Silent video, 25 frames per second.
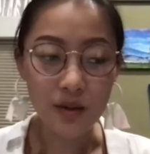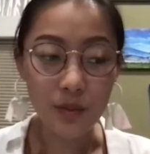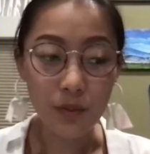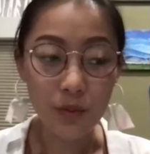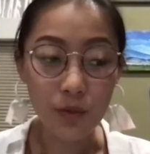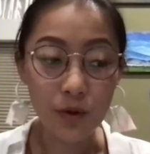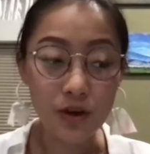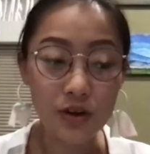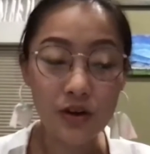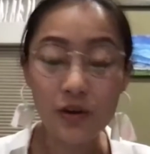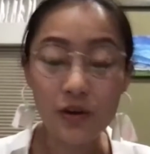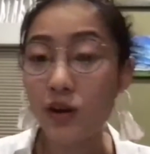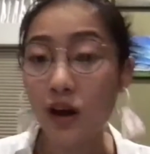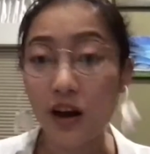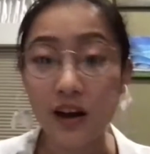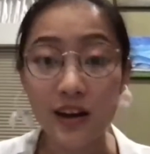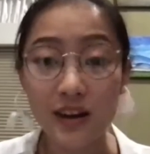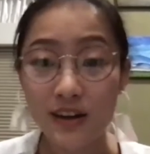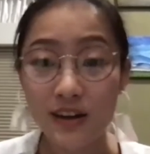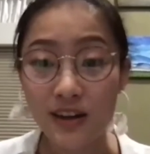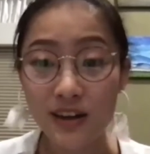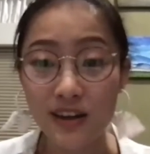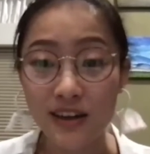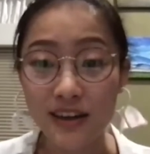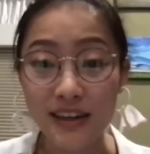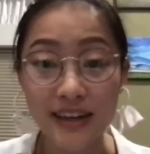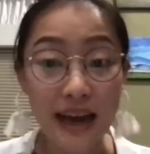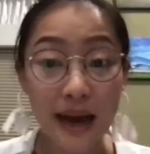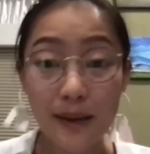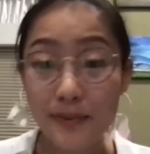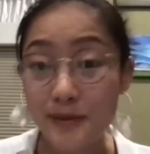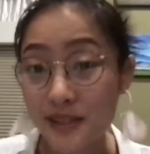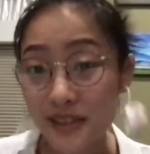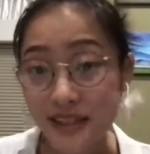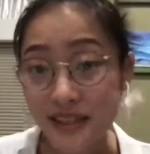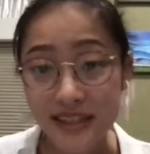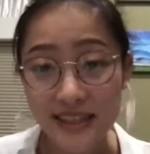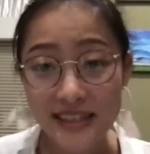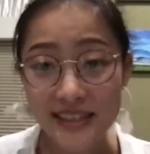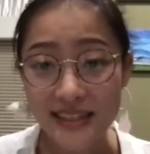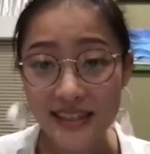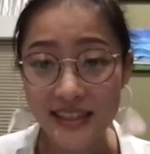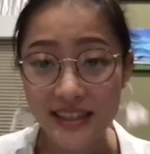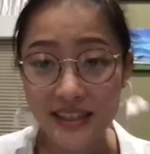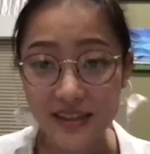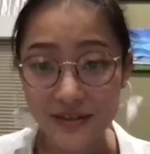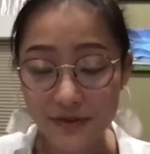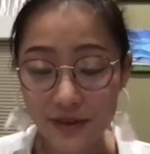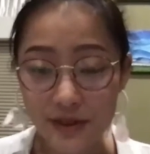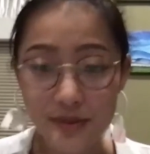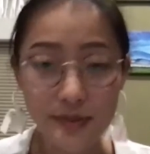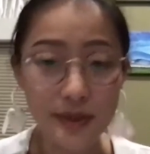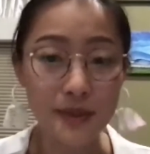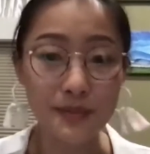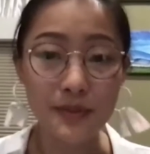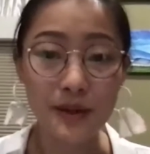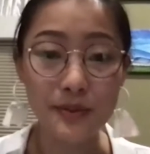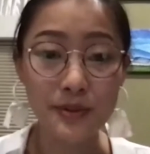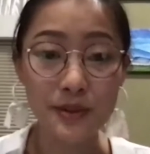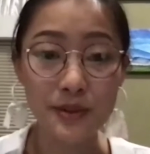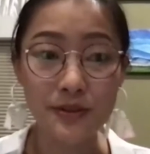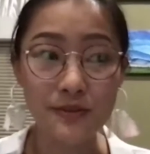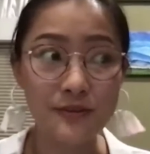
We're no longer encapsulated in the Fremont bubble.